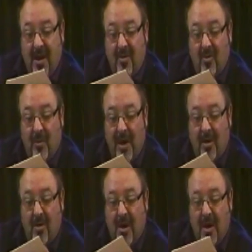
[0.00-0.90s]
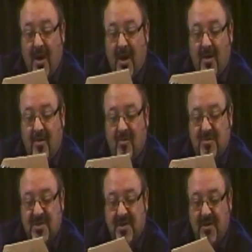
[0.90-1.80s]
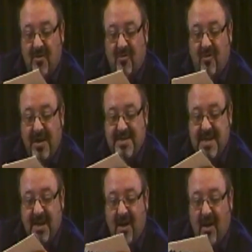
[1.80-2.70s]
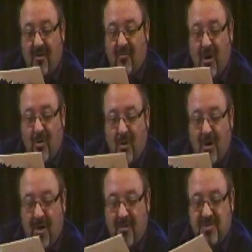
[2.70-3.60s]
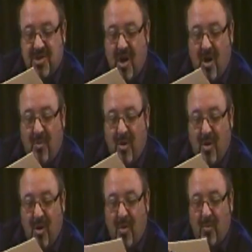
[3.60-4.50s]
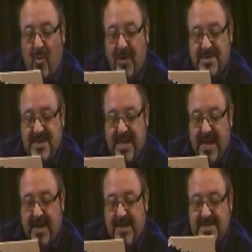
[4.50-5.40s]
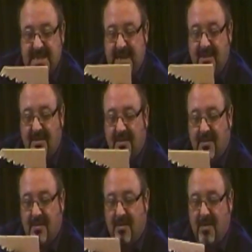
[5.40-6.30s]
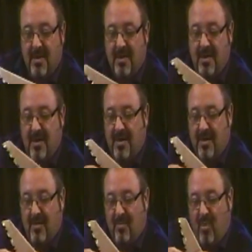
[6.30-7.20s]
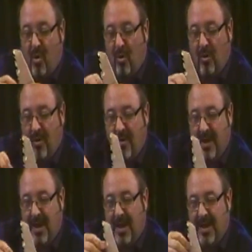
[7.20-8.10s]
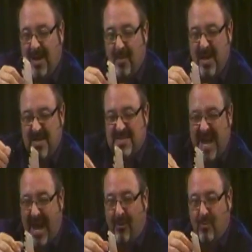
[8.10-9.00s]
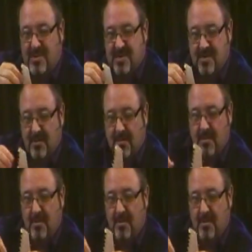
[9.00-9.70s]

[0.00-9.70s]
Keep going all the way along. And of course, you're creating a row of sharp, pointy teeth. Pull the little, little bits out.